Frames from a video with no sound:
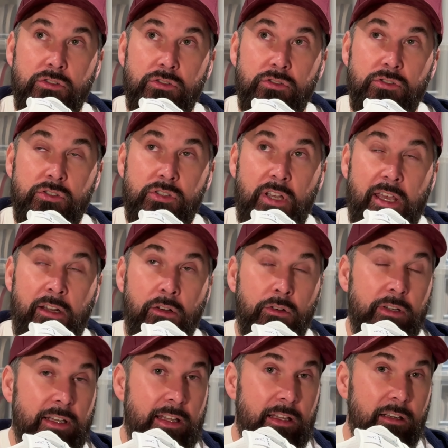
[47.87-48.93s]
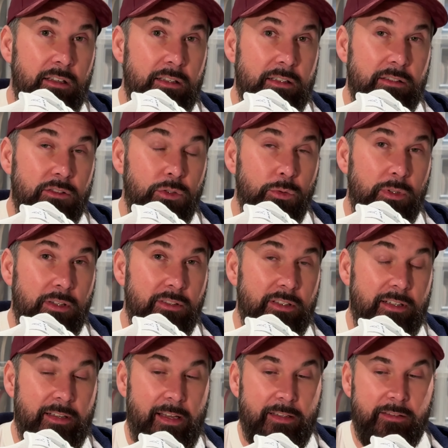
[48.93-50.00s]
Shane O'Neill in
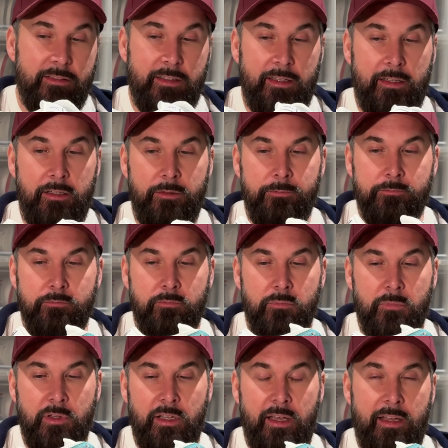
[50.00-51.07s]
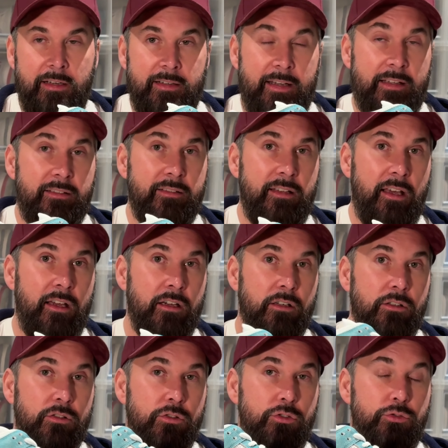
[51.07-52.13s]
2019, and that's a
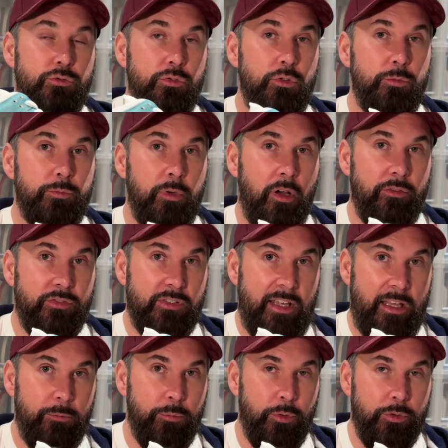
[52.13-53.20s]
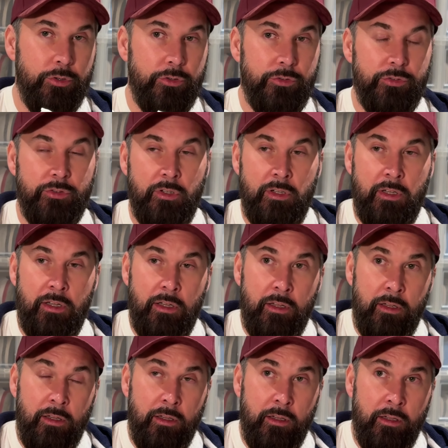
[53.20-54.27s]
group of skateboarders.
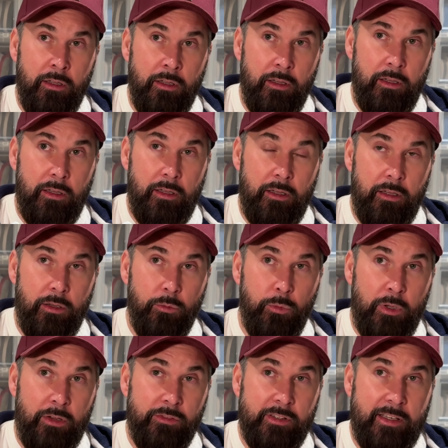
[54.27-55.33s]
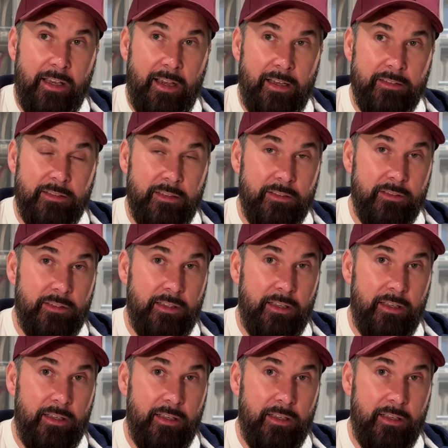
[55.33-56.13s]
One of the guys is